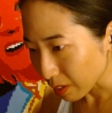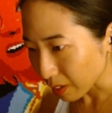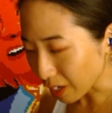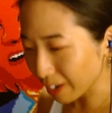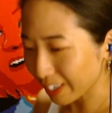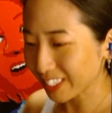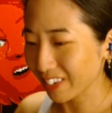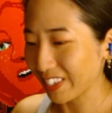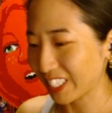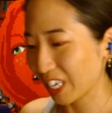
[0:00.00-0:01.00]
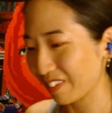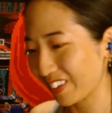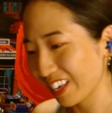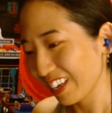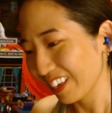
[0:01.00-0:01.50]
Oh, it's always
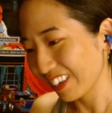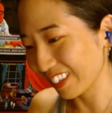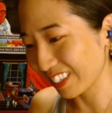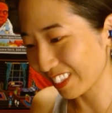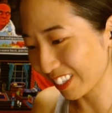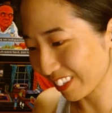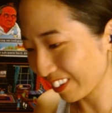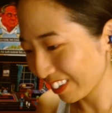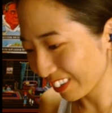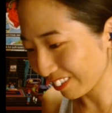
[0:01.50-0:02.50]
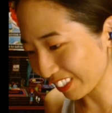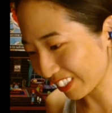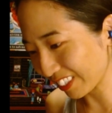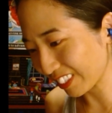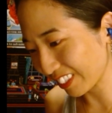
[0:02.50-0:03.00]
Sammy. Good to see you. Really
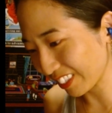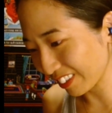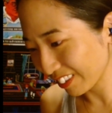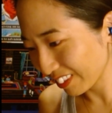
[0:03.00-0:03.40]
good to see you.